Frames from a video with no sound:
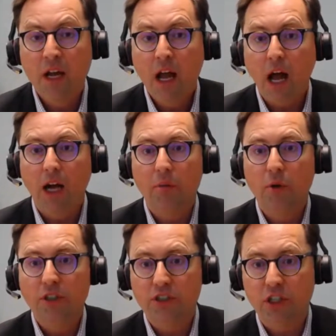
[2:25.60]
I'm
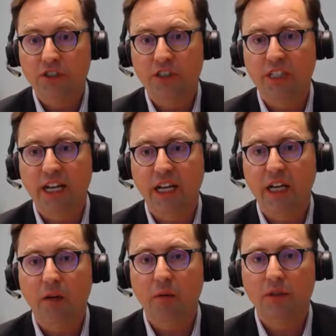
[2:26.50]
going to talk to you today,
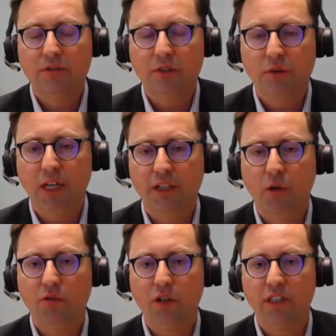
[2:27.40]
give you an
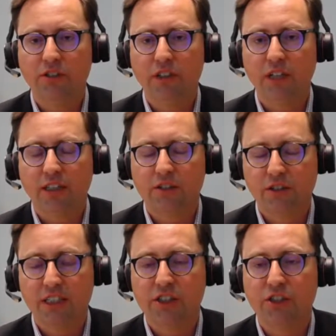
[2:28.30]
overall
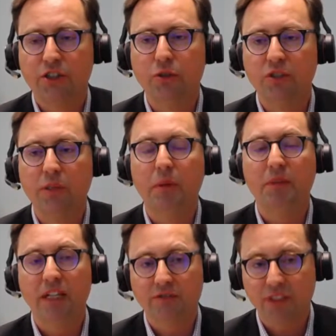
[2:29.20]
introduction to
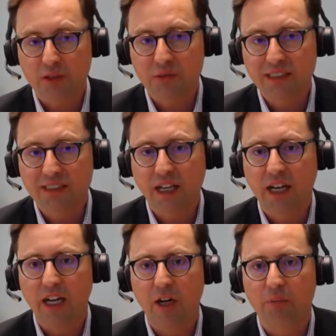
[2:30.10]
CPP Investments.
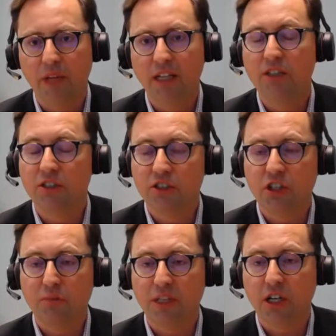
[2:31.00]
I'm going to
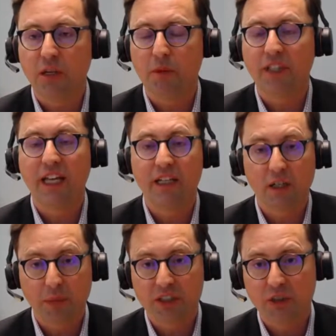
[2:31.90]
start by talking about the Canada
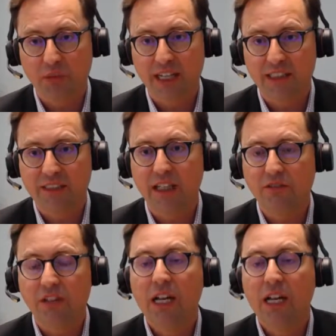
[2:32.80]
Pension Plan itself,